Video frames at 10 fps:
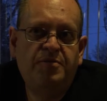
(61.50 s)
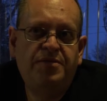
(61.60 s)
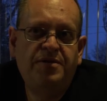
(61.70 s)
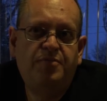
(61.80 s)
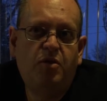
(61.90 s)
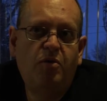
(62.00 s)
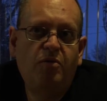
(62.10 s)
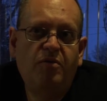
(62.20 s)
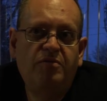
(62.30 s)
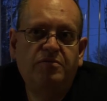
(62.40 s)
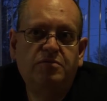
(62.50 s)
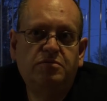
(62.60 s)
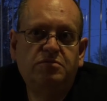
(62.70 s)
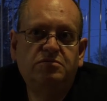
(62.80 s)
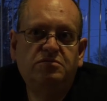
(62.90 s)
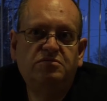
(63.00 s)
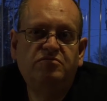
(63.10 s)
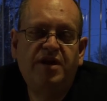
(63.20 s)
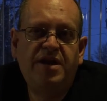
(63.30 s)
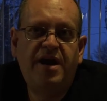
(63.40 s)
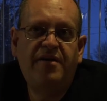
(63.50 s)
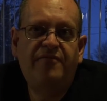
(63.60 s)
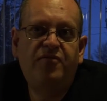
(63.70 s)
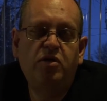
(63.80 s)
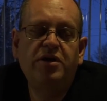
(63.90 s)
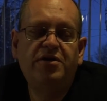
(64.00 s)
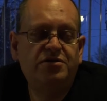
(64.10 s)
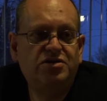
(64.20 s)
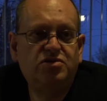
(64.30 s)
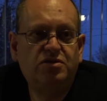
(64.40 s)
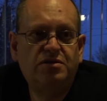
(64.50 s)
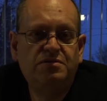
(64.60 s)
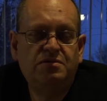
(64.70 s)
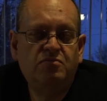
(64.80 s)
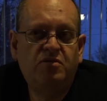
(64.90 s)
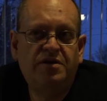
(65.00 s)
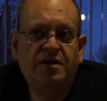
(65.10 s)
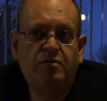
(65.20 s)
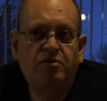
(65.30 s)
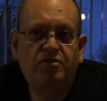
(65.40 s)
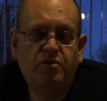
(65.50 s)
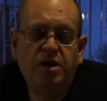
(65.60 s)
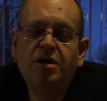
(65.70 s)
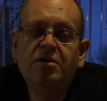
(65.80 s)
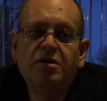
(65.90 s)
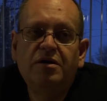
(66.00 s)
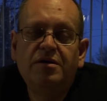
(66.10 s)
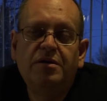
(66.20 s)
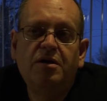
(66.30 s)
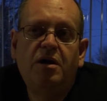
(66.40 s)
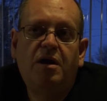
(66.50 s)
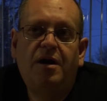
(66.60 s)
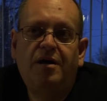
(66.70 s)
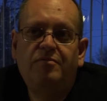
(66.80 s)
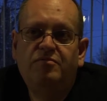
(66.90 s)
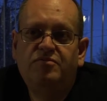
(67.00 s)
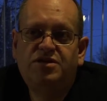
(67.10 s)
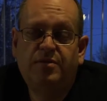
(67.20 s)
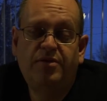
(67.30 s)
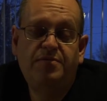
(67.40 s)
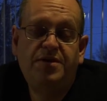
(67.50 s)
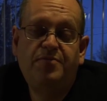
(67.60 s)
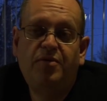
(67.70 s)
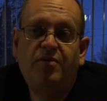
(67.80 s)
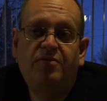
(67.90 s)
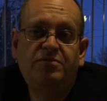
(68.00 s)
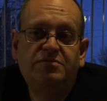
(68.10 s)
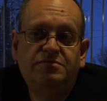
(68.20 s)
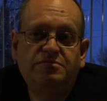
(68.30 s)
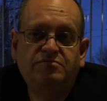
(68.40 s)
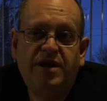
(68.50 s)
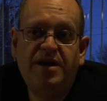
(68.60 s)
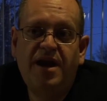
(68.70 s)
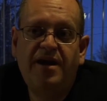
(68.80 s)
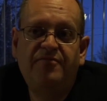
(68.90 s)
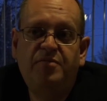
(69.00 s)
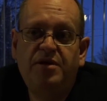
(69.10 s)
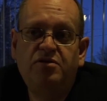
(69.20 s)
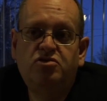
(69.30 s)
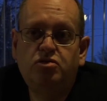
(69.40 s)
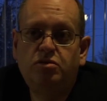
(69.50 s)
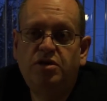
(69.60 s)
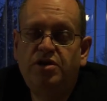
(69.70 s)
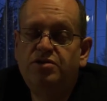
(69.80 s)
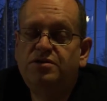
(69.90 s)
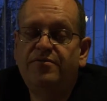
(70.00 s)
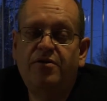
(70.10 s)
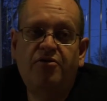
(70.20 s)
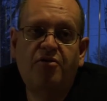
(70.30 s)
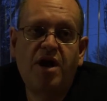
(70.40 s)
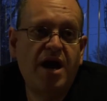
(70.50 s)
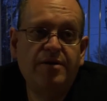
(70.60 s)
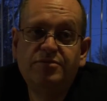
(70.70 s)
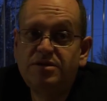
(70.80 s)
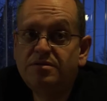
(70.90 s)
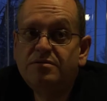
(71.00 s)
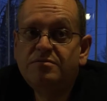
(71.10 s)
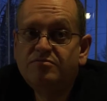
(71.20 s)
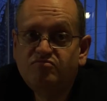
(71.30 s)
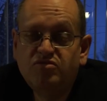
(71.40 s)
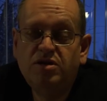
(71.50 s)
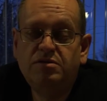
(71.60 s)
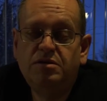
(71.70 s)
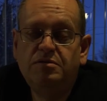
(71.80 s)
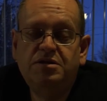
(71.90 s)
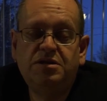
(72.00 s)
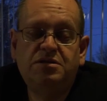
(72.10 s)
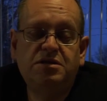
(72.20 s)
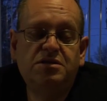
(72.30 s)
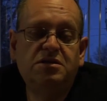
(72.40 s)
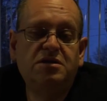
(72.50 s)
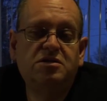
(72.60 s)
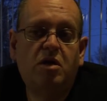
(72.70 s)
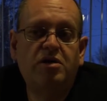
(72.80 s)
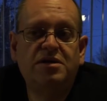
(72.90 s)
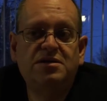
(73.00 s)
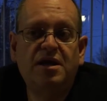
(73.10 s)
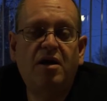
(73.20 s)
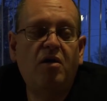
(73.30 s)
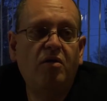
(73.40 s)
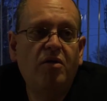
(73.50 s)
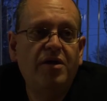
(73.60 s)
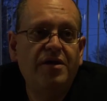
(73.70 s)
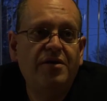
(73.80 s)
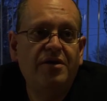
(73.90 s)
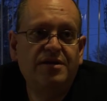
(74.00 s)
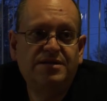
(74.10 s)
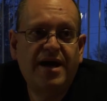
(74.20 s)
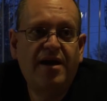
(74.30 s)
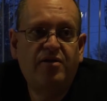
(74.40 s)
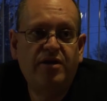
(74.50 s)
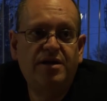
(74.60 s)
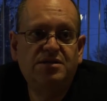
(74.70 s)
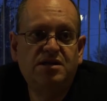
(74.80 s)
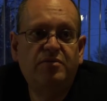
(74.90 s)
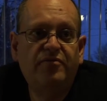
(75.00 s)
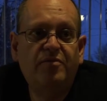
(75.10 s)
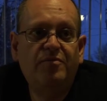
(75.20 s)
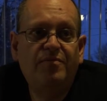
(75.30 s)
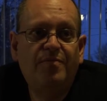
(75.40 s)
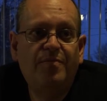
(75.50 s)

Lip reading: people may not have fully understood what they were doing. Some of the people may not have been true leaders of their tribes. It's hard to tell exactly on some of them.